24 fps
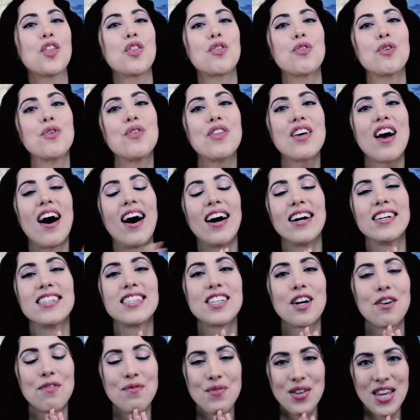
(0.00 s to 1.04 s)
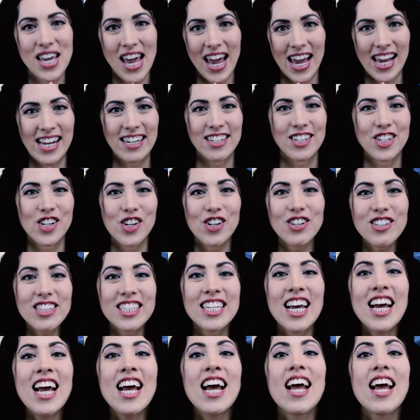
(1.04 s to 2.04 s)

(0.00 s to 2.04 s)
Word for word: Through the Eyes of the Angels.